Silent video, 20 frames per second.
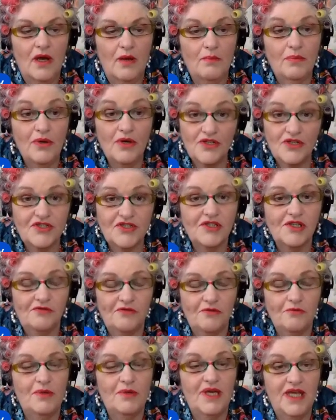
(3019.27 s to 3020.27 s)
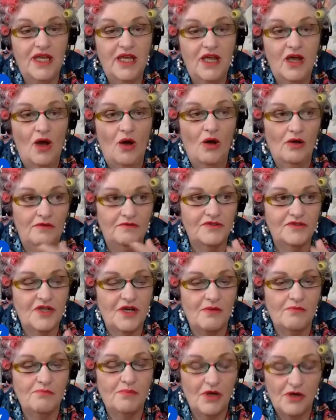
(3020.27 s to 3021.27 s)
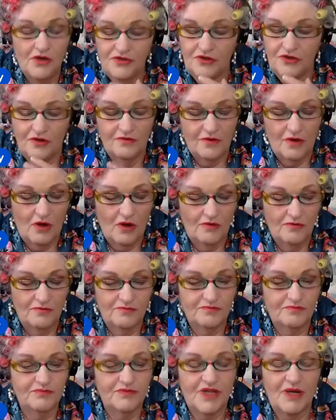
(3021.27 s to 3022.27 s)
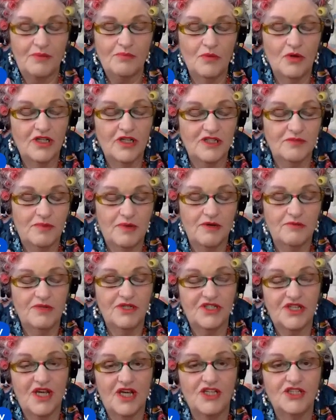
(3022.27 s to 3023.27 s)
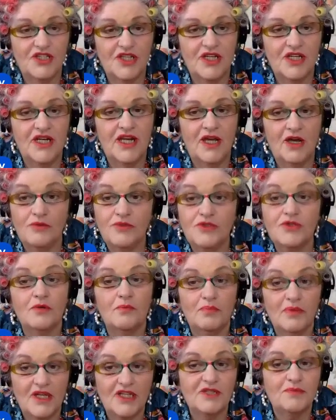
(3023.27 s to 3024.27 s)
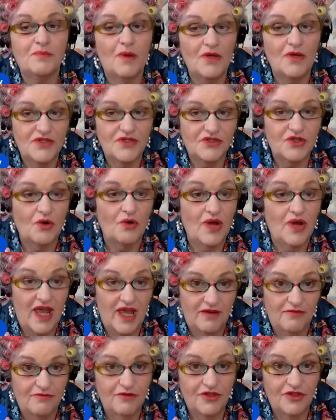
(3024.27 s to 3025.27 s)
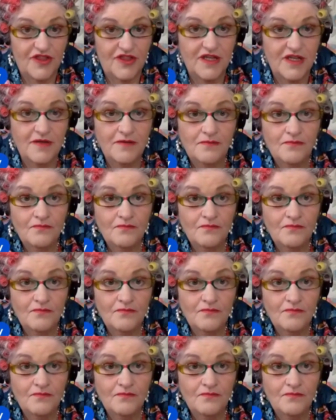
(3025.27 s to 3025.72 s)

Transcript: Personally, for me, I've done both. I've done my experimentation, and now I'm doing plus post on everything,